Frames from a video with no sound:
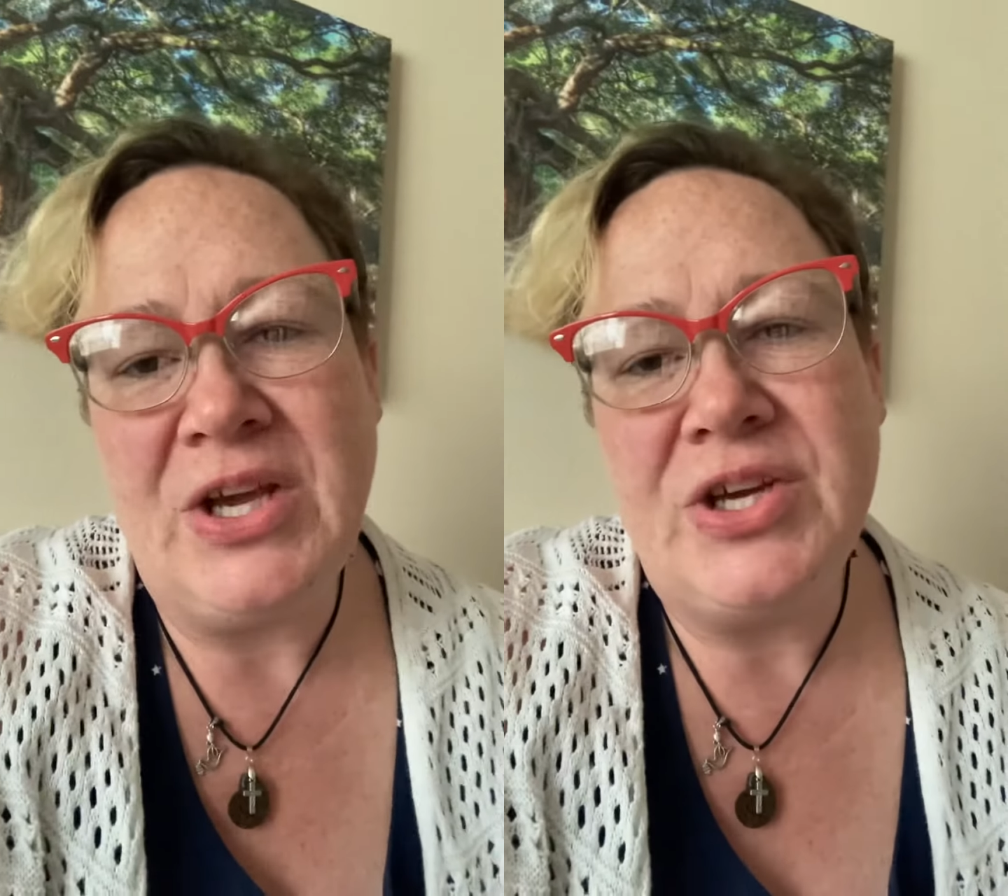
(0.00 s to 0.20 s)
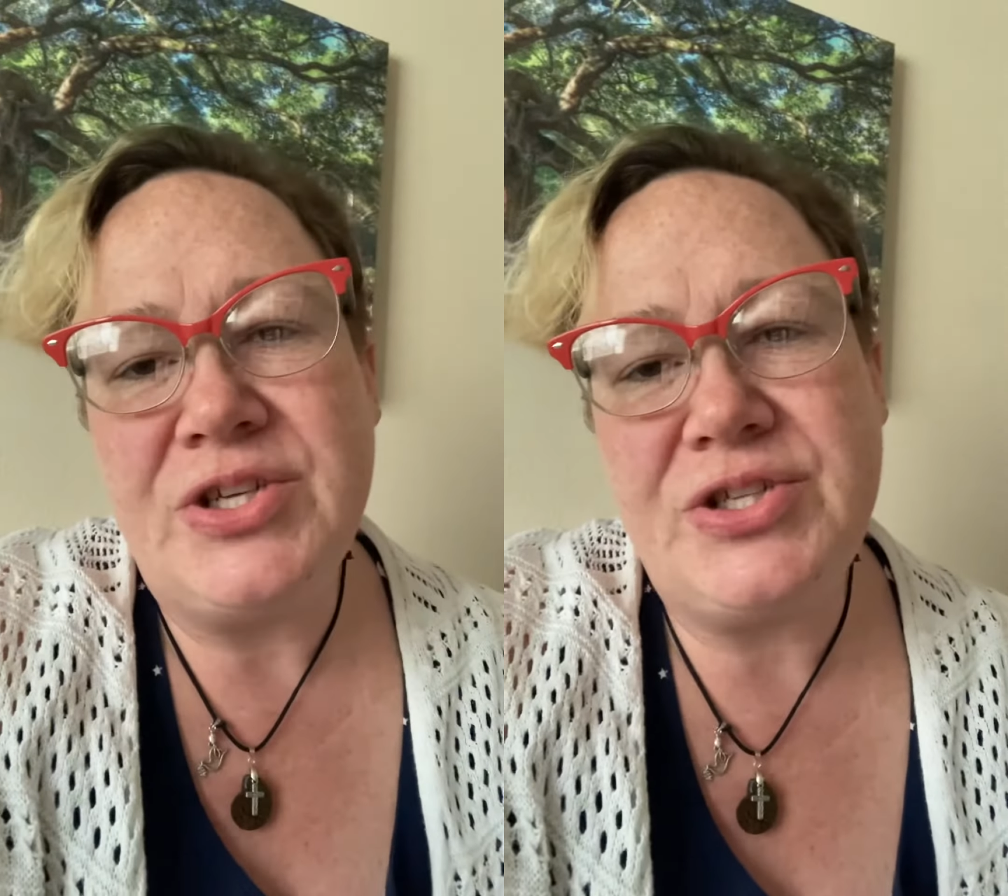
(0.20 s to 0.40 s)

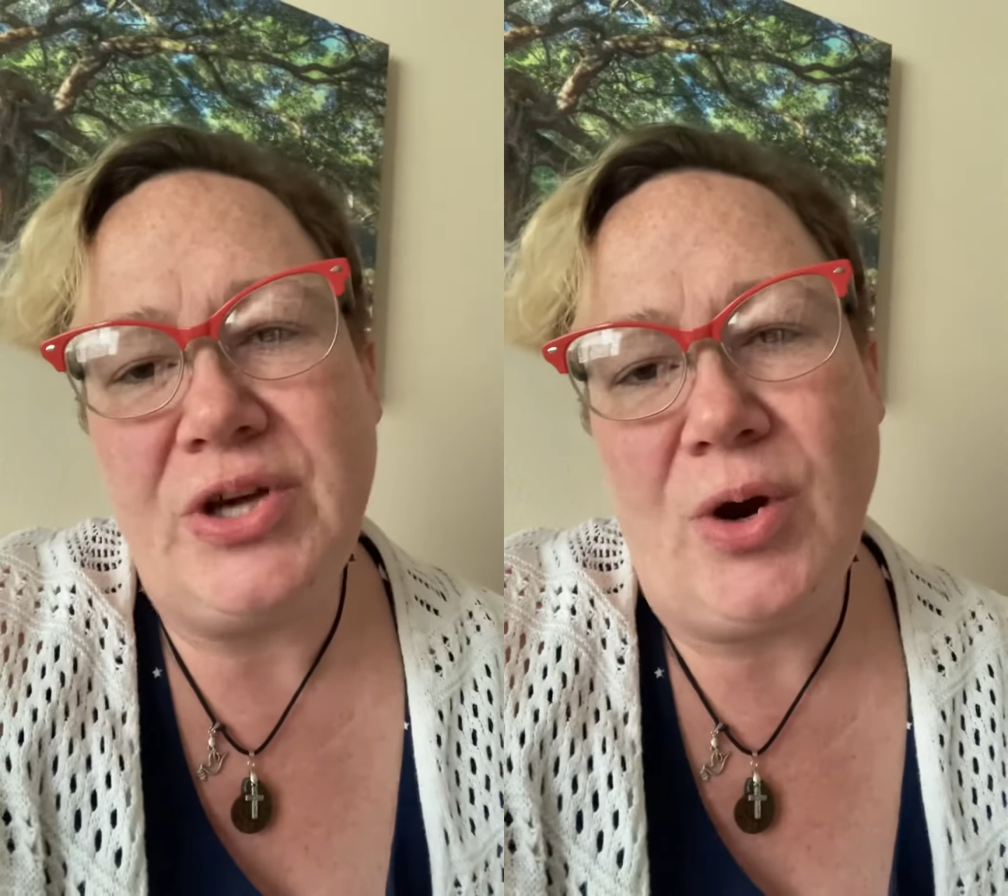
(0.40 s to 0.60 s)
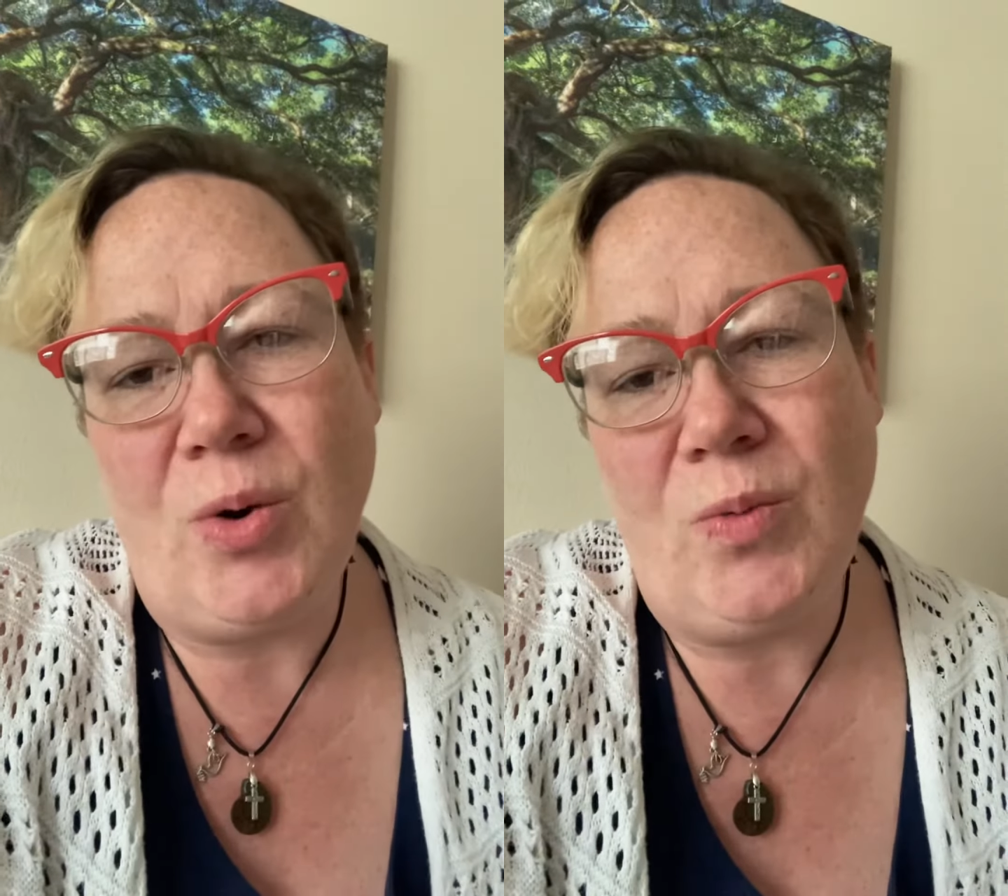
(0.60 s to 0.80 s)

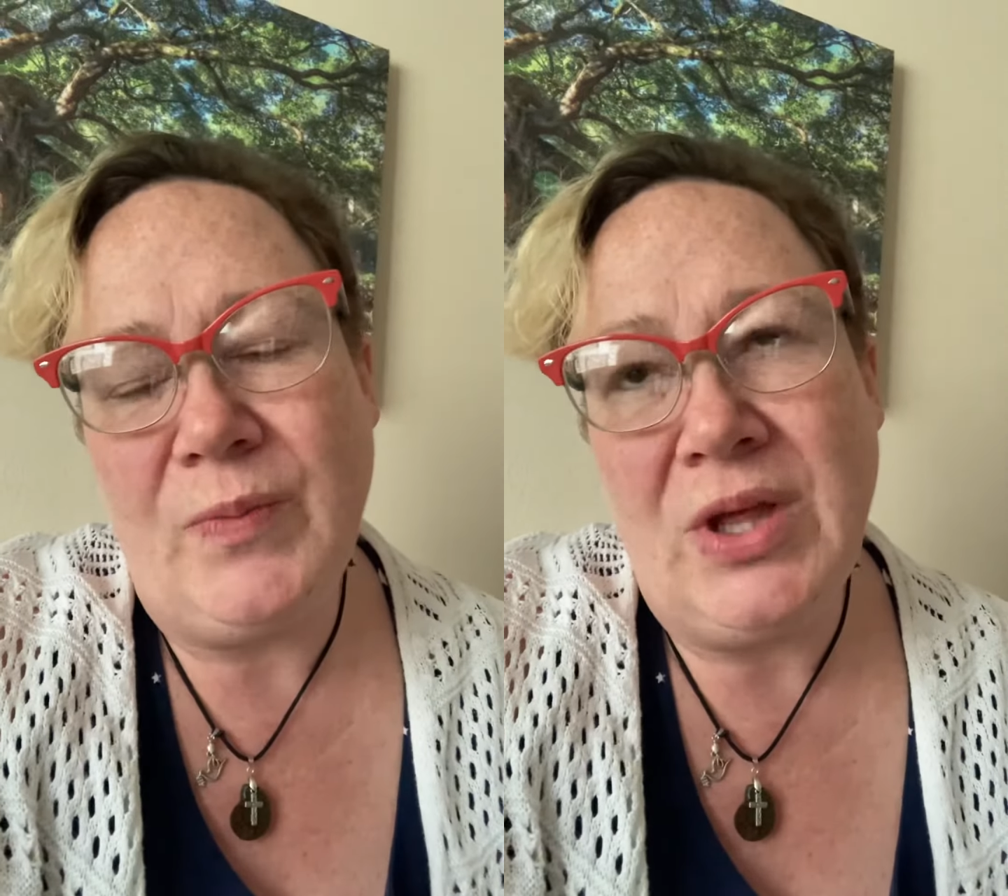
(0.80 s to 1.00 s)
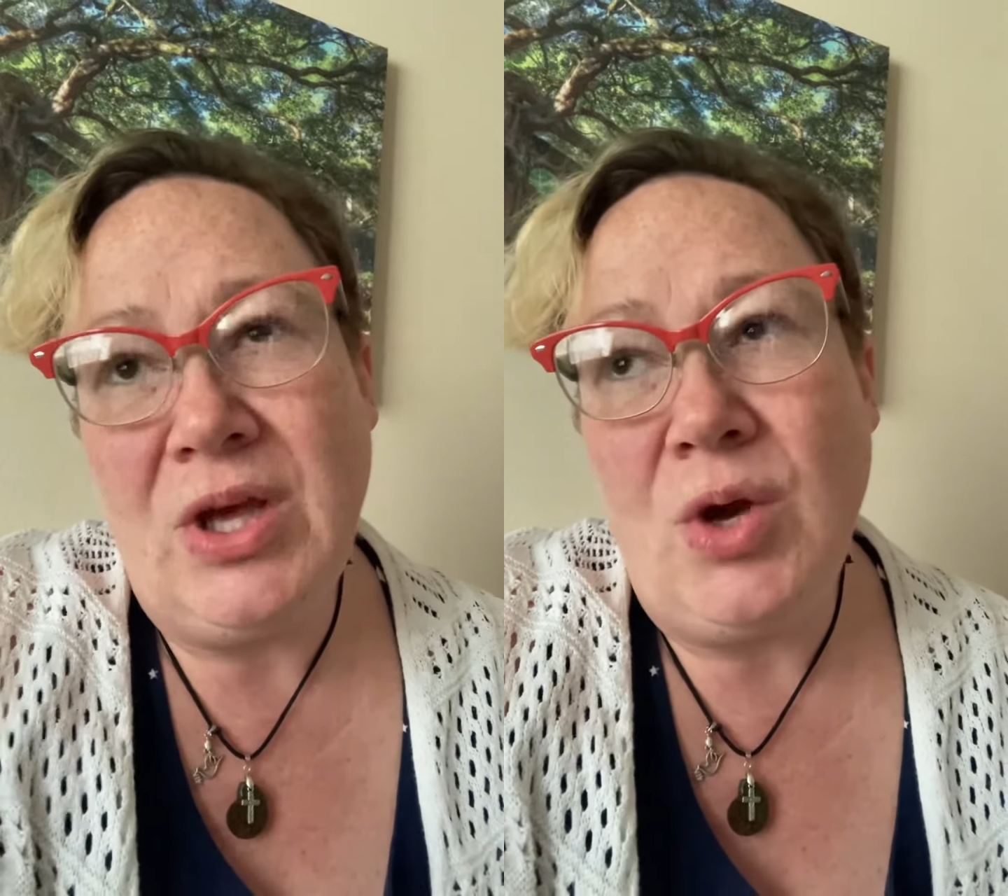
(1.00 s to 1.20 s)
So
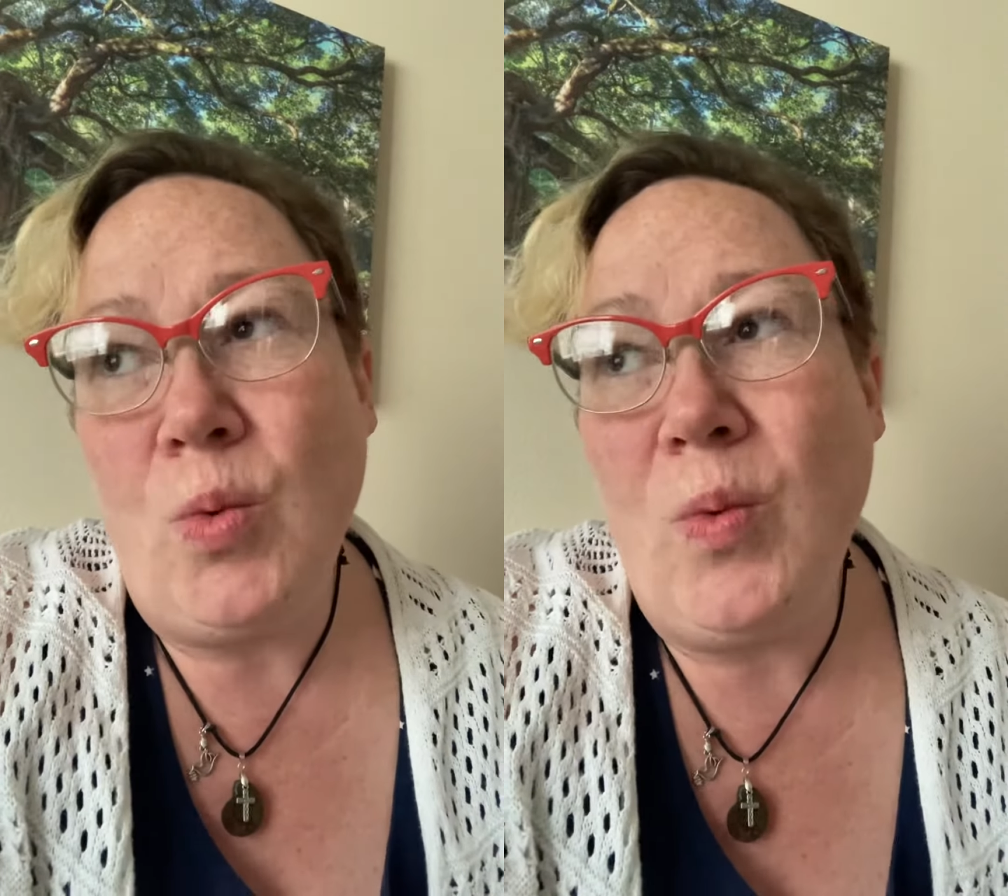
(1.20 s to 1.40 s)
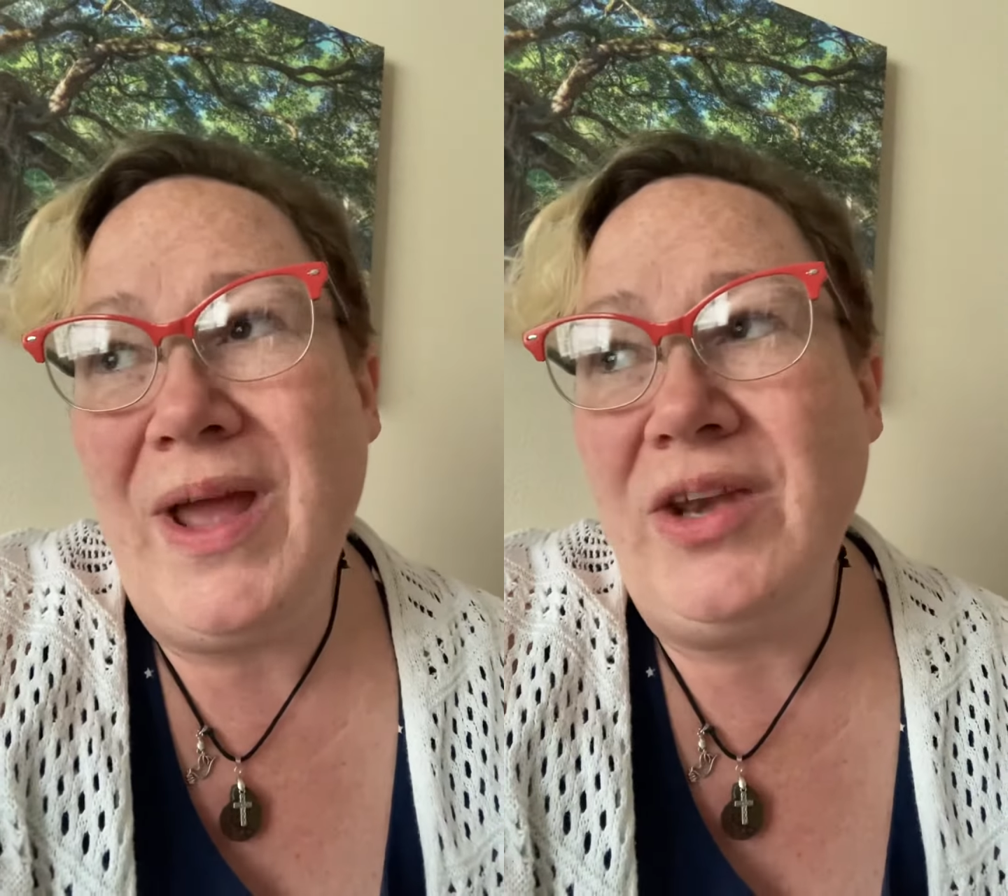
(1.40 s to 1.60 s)

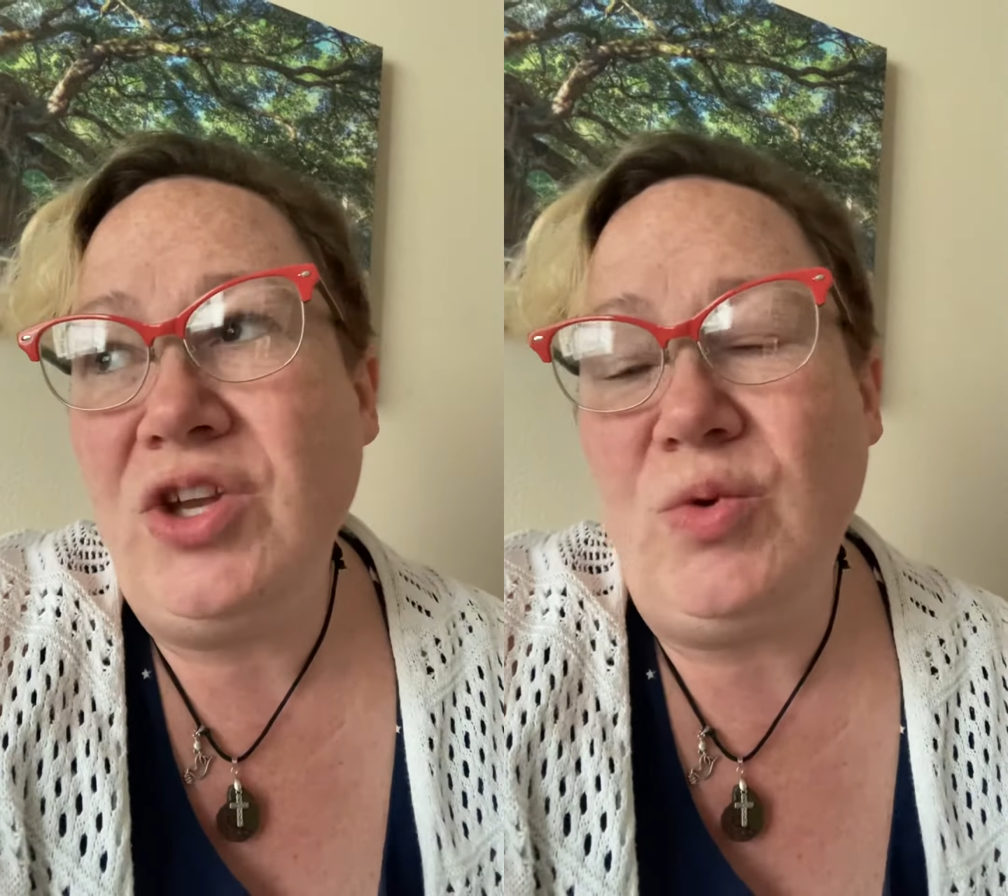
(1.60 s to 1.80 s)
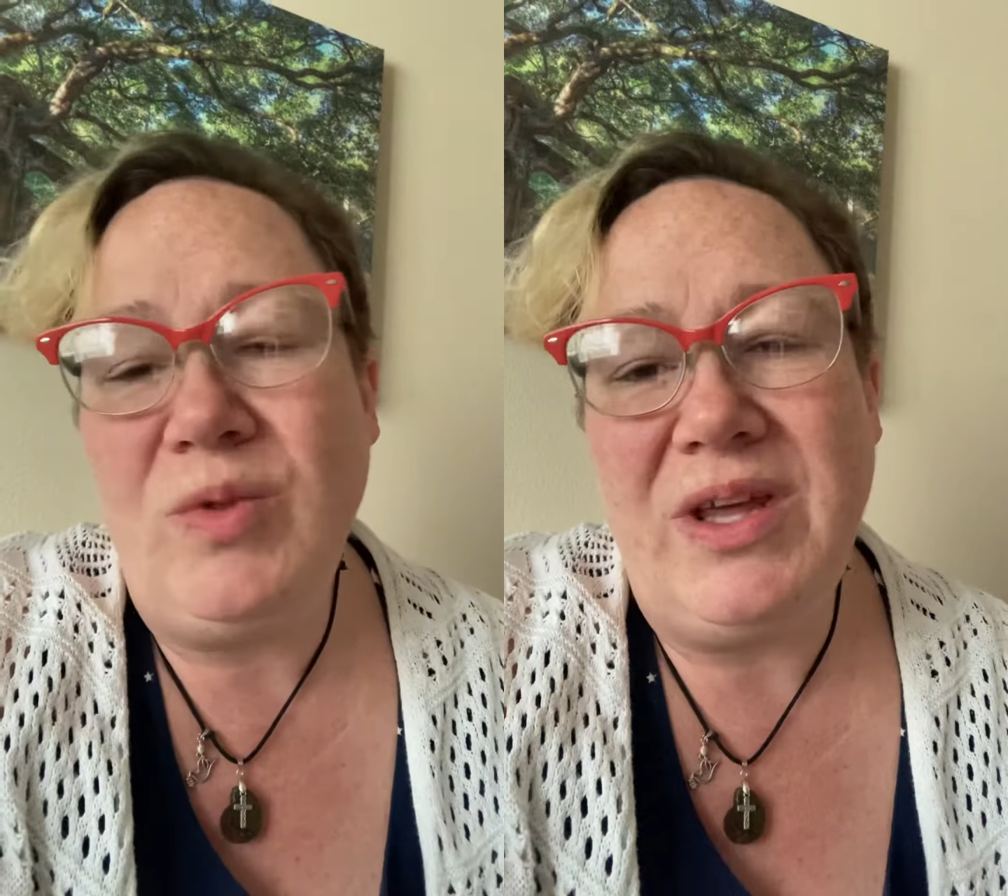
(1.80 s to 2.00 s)
when
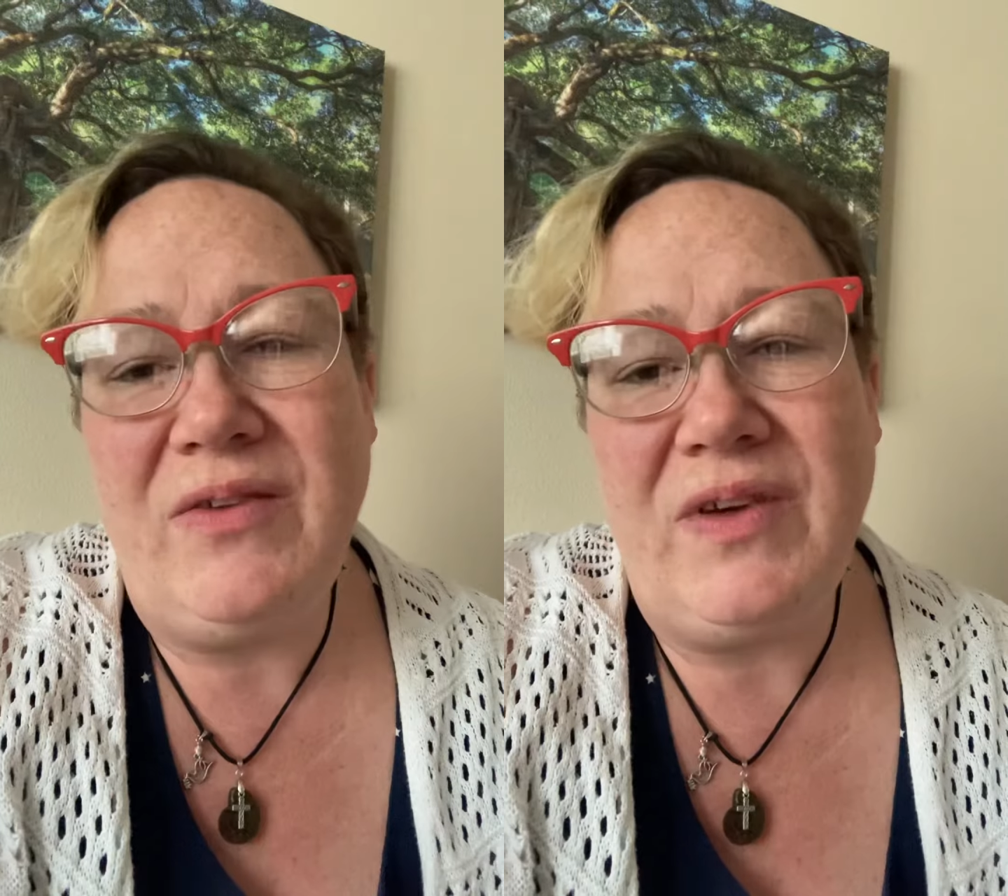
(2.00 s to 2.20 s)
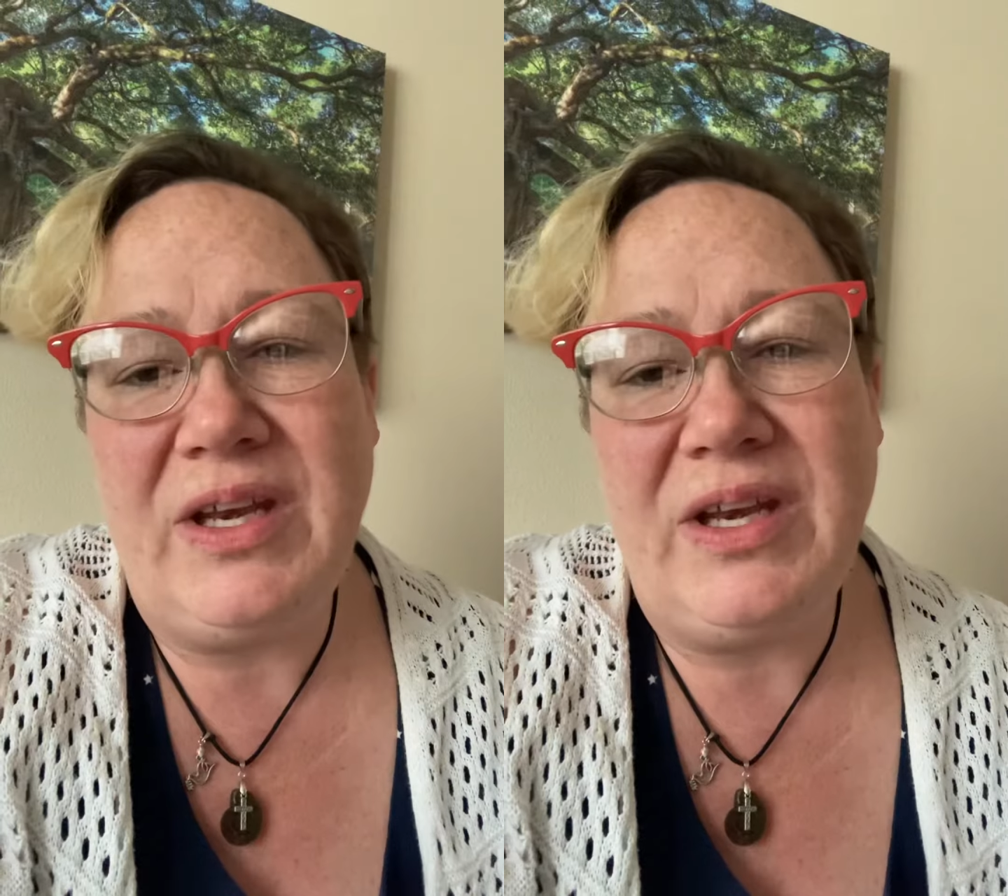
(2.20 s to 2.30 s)
you live in